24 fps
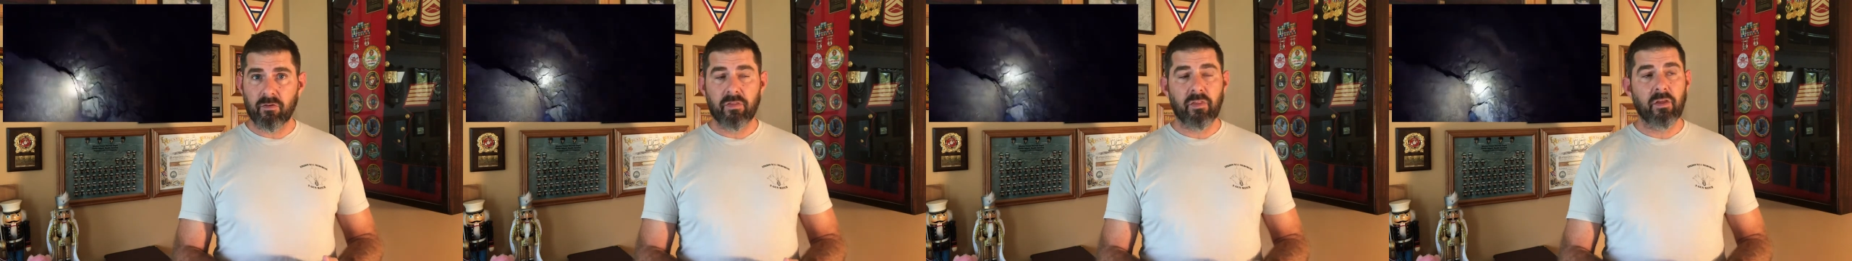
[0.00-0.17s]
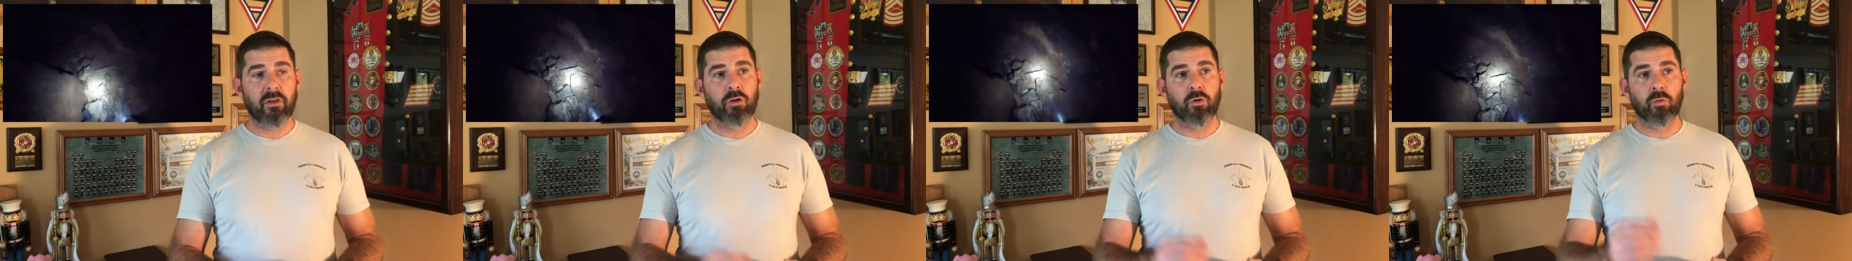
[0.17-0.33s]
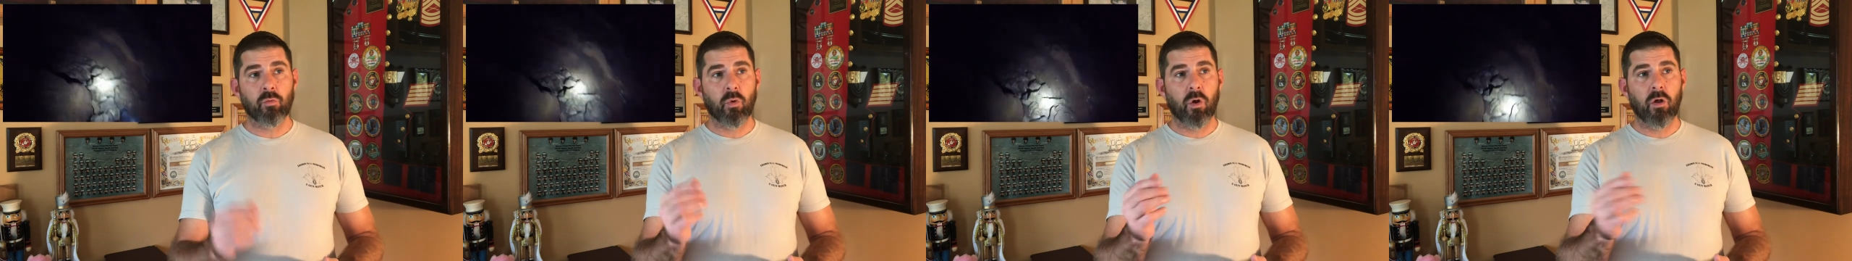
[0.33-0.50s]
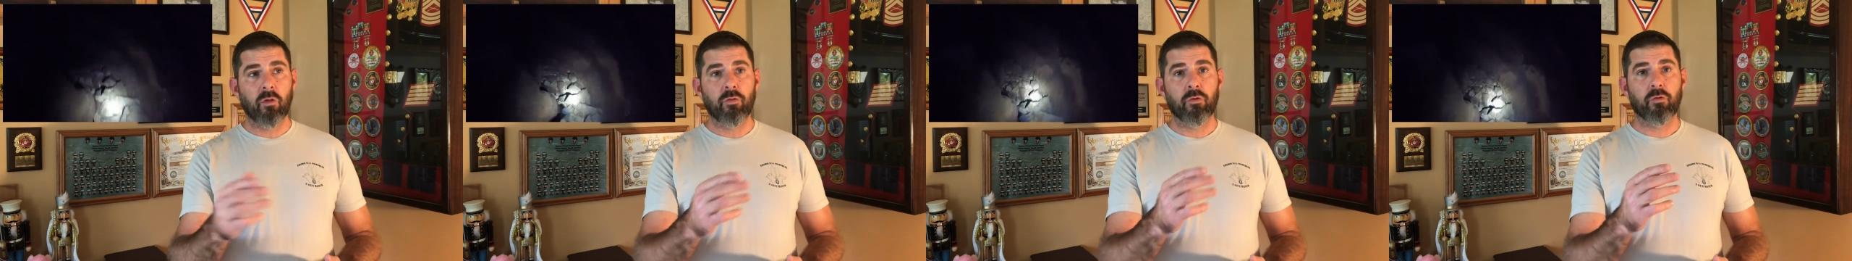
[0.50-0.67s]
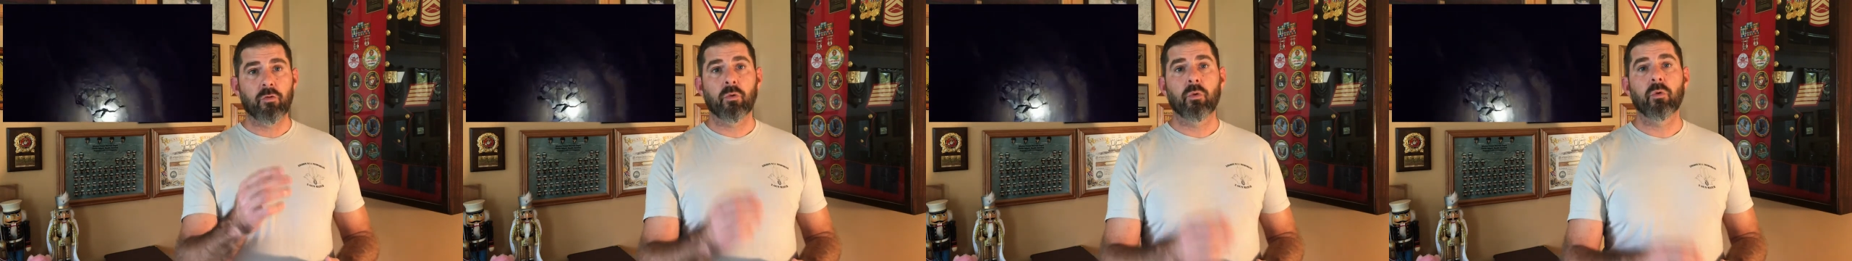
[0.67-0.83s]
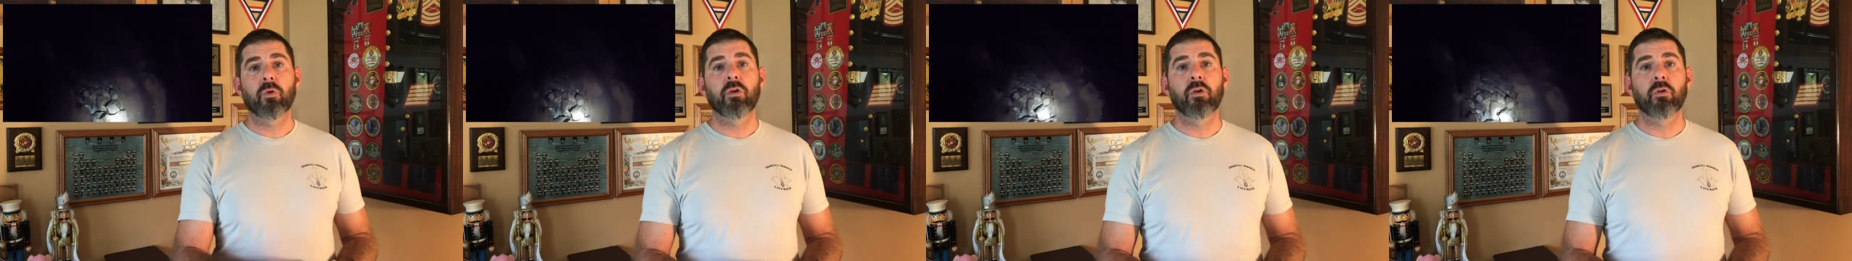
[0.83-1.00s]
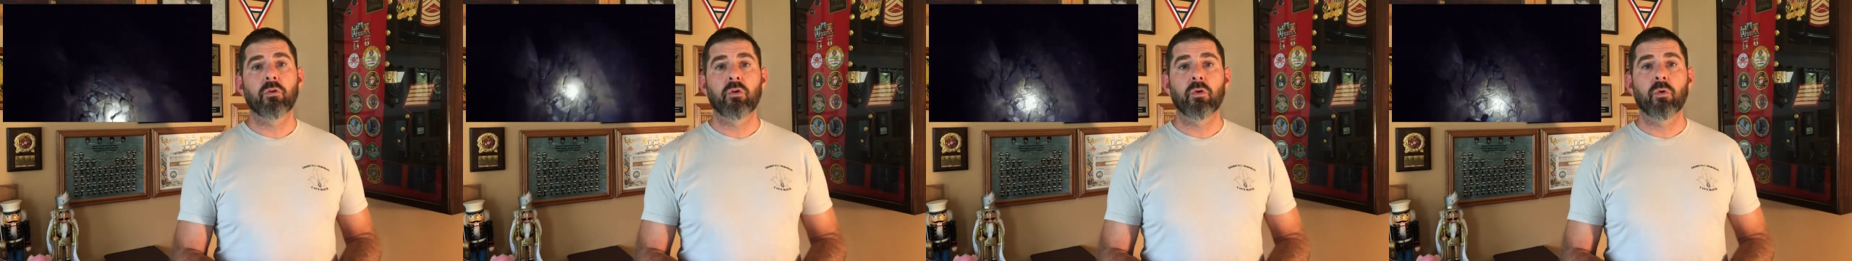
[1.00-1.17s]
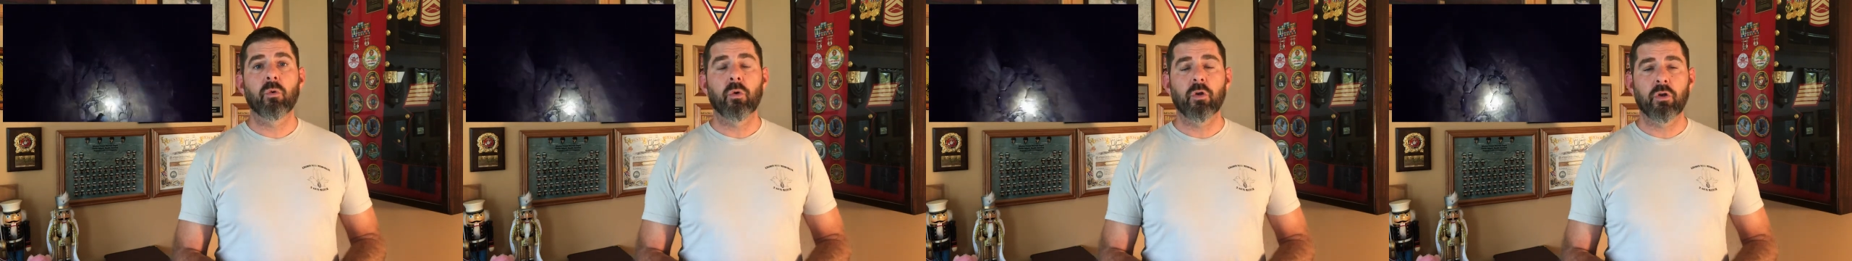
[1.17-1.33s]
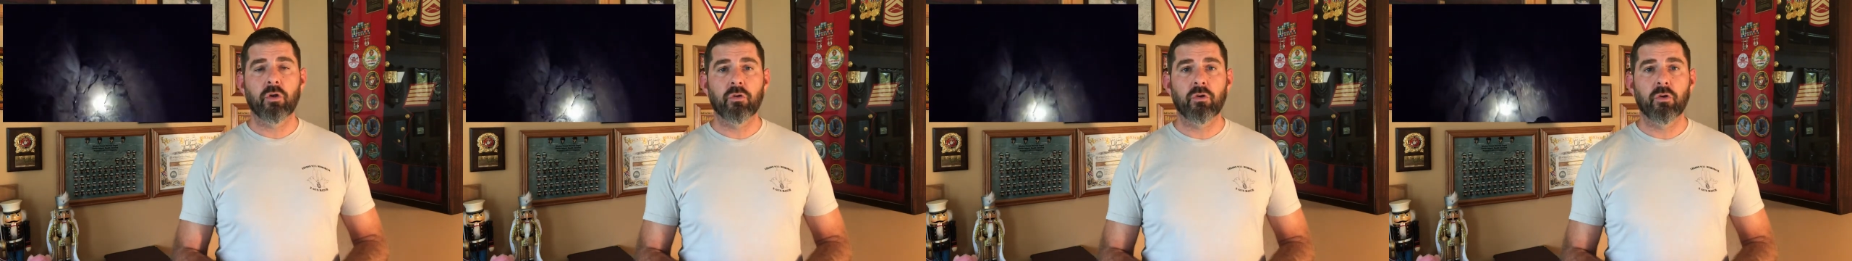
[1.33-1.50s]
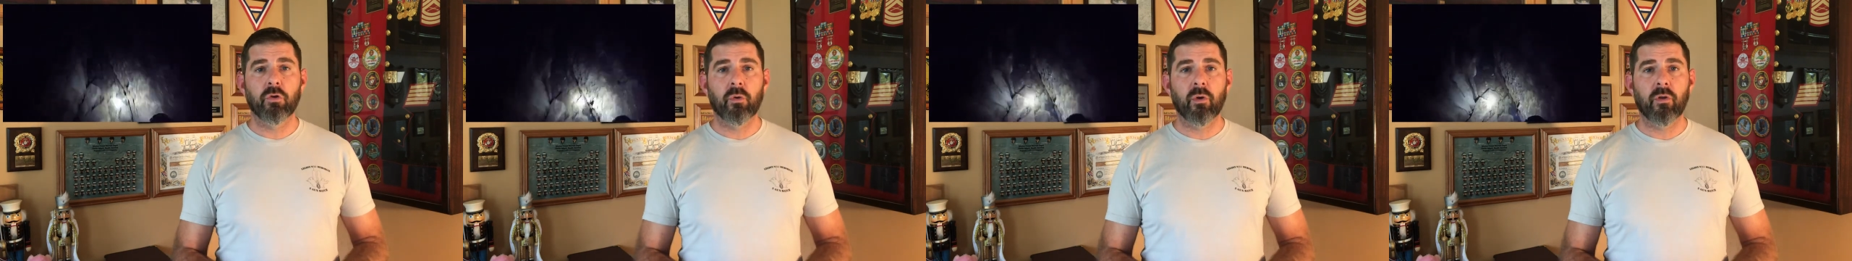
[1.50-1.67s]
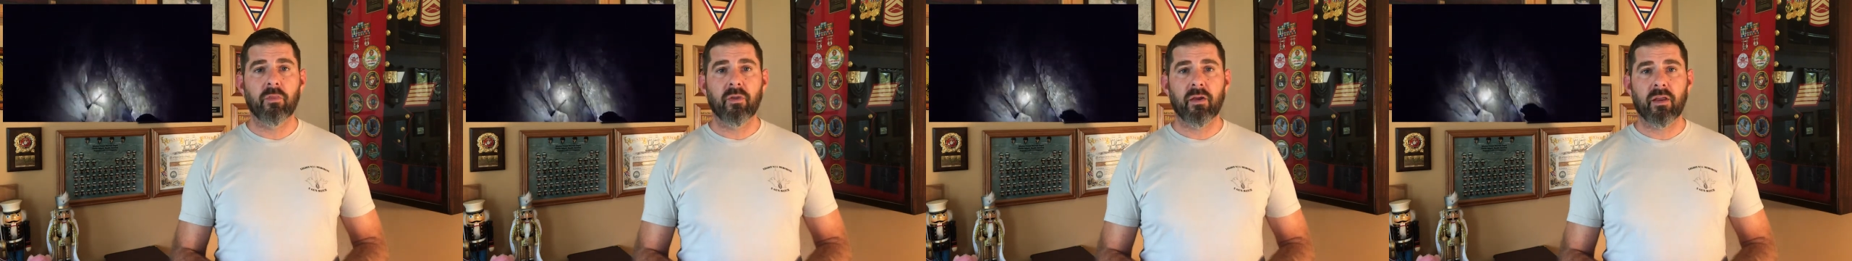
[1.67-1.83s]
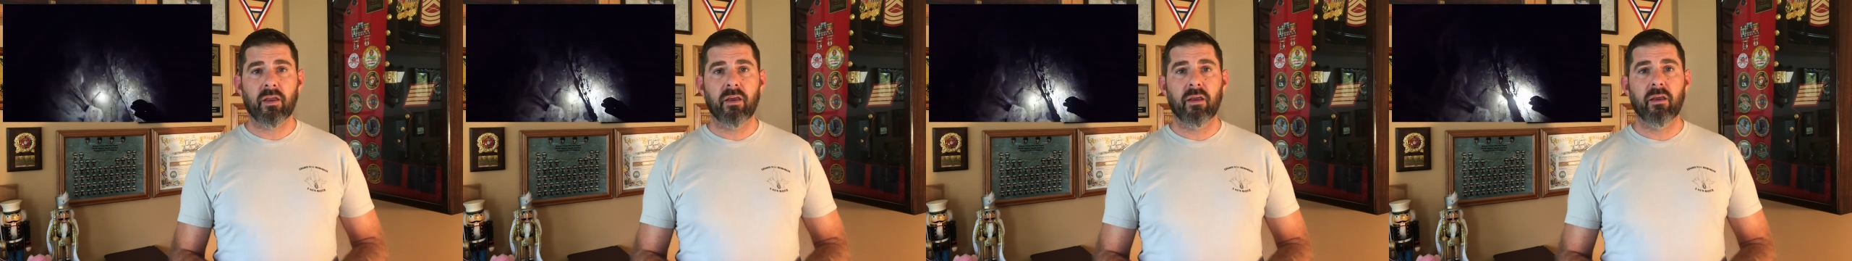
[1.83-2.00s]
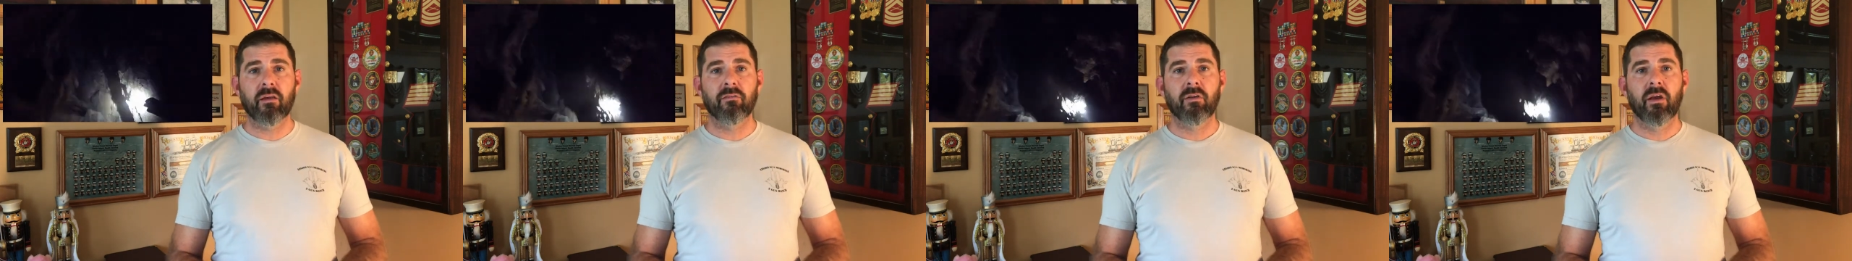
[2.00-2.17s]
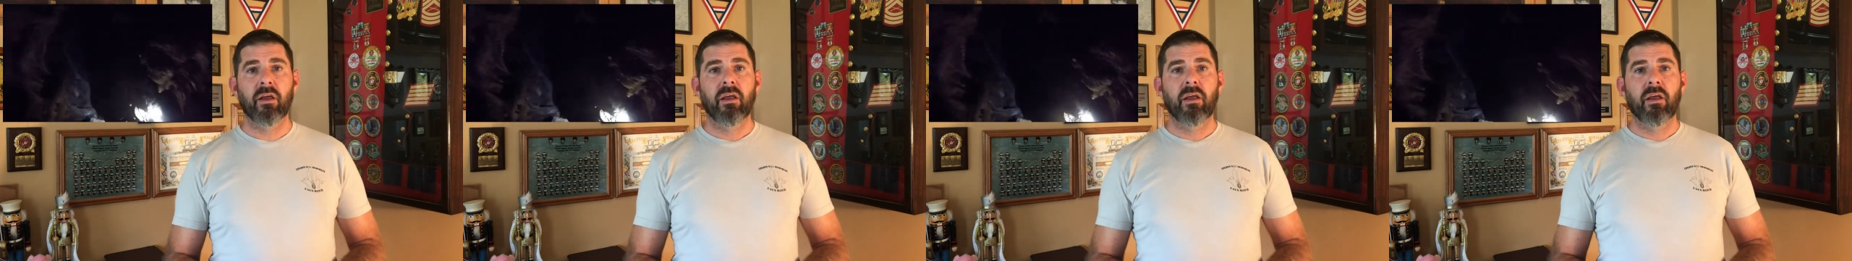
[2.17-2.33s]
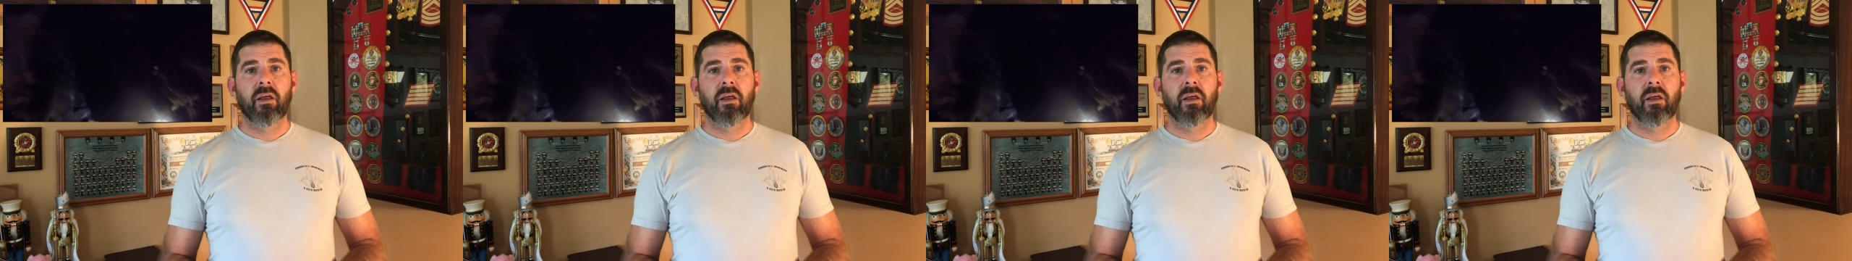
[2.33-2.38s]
and then you run through and you do what you do in the cave.